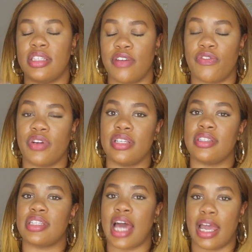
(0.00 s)

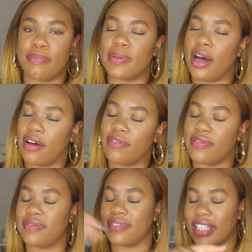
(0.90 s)
different types
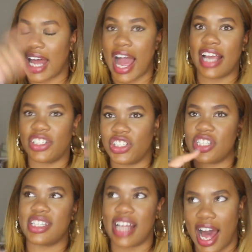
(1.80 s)
of lash
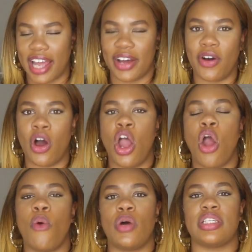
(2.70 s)
style
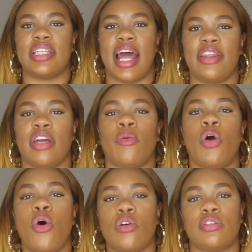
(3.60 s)
was that there
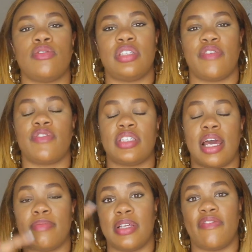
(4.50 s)
were also different
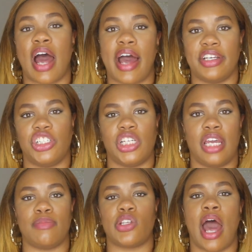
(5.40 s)
types of eye
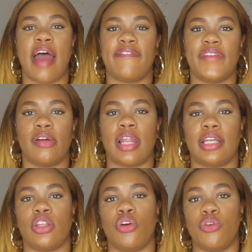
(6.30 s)
shapes. So I felt
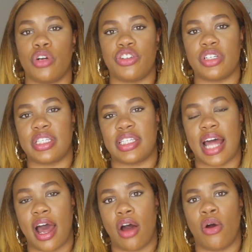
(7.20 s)
like the Gorgeous
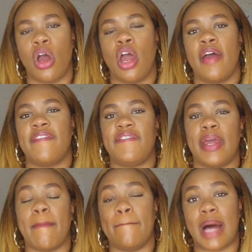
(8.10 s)
style
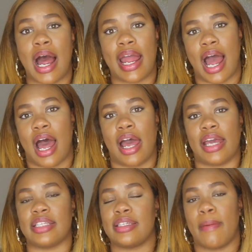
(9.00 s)
fit my
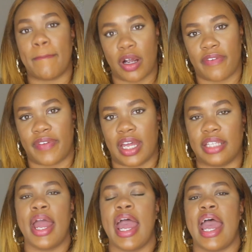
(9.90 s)
eyes
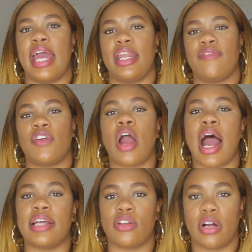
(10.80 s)
perfect. And if your
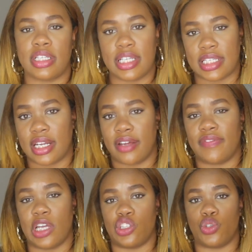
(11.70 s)
eyes are
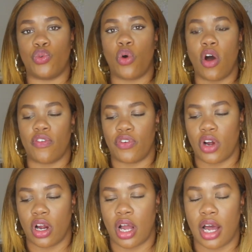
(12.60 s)
sensitive, they do
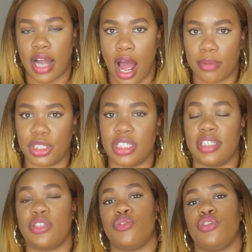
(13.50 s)
offer an
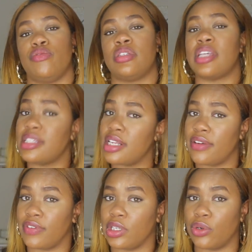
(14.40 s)
option to use
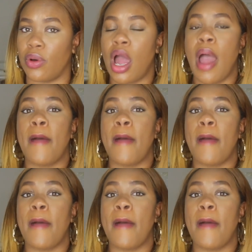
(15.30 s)
sensitive glue,